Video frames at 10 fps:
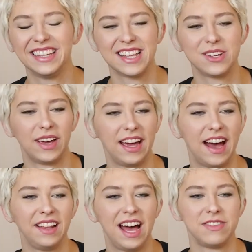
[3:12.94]
That's okay,
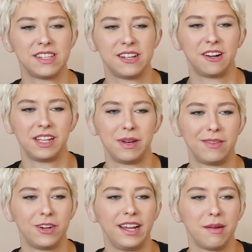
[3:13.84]
I laugh hysterically
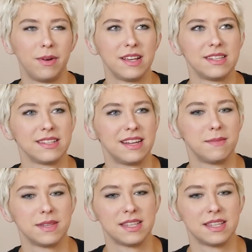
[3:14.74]
whenever I get breast exams.